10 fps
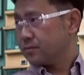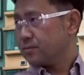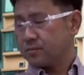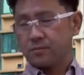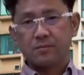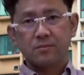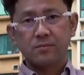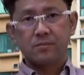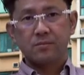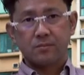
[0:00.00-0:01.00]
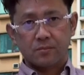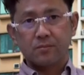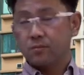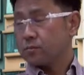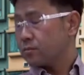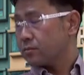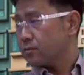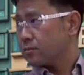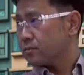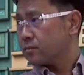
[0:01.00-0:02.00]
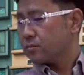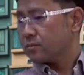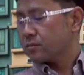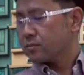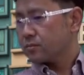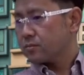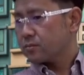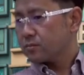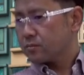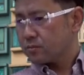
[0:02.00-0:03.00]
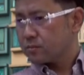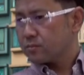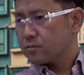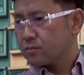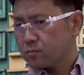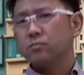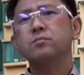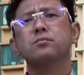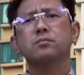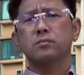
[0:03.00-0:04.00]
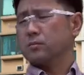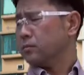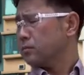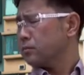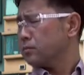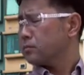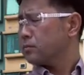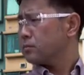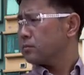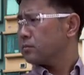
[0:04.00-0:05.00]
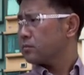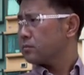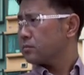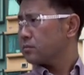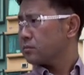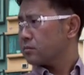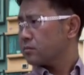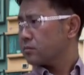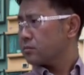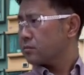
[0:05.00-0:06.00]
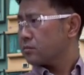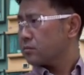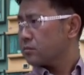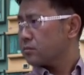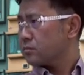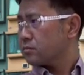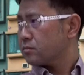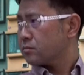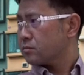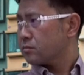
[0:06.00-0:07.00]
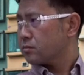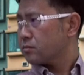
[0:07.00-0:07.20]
This person isn't speaking.